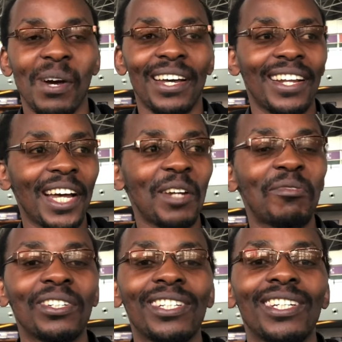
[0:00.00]
But
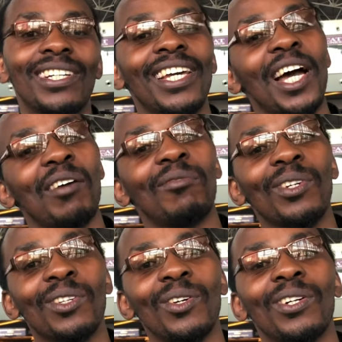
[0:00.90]
unfortunately, I have
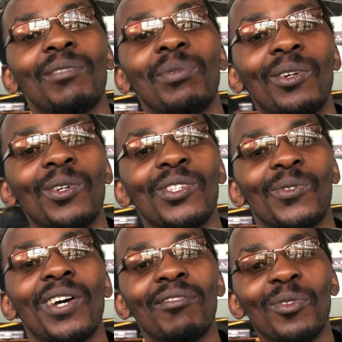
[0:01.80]
not got because
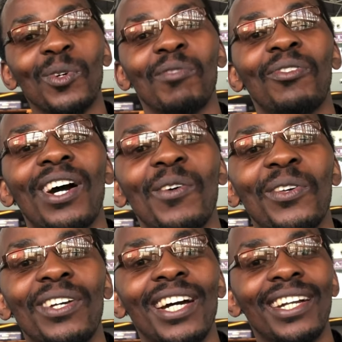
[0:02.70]
we have to go for our
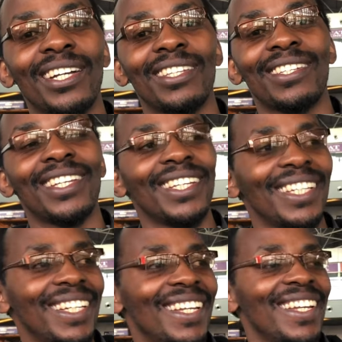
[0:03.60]
Ugandans.
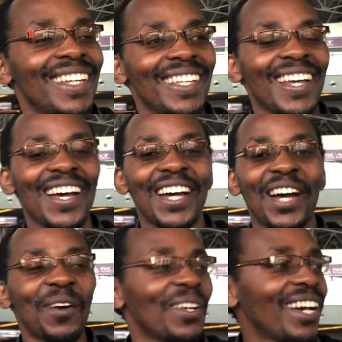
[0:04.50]

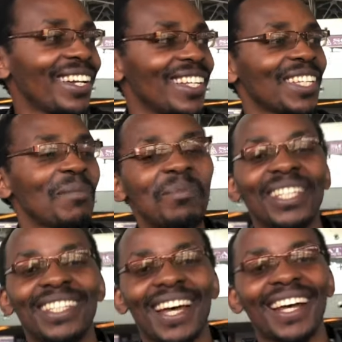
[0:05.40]
Yeah, Ugandans are
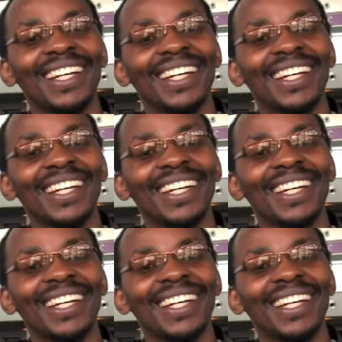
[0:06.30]
better.